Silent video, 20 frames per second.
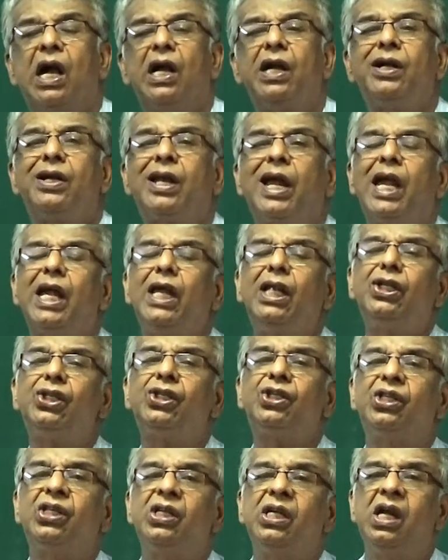
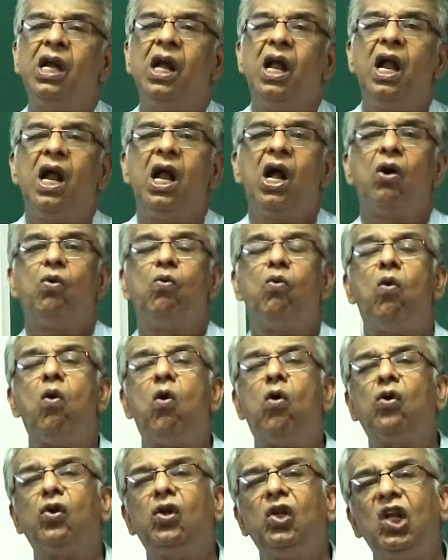contains
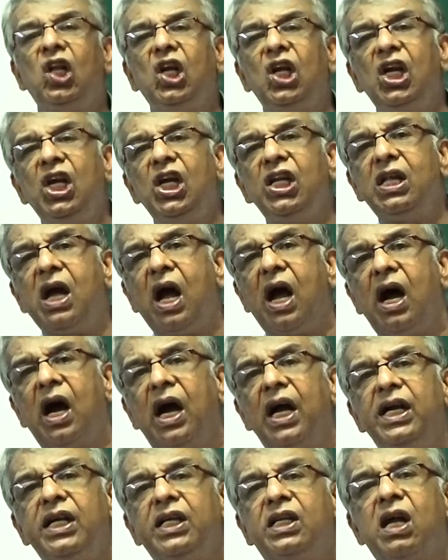only the
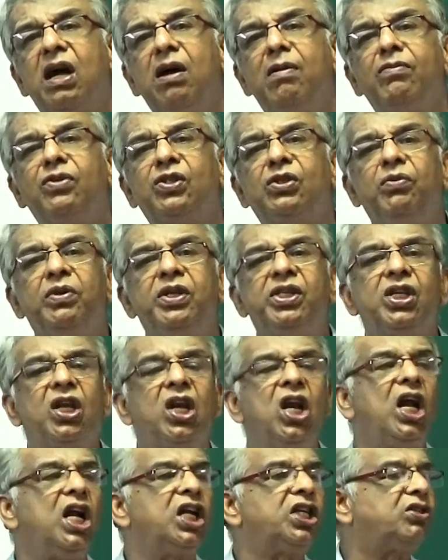items which
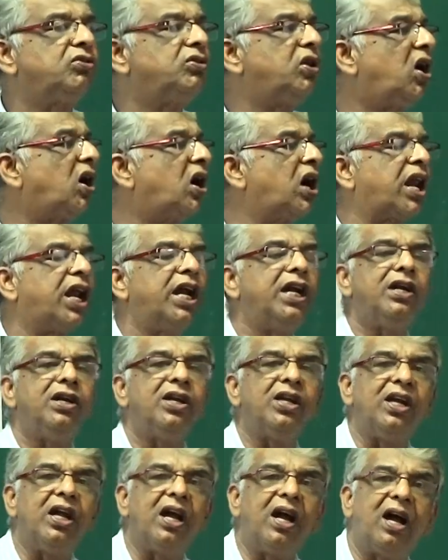relate to the
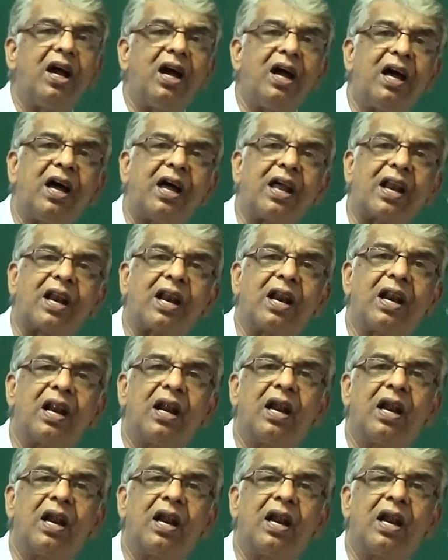current year,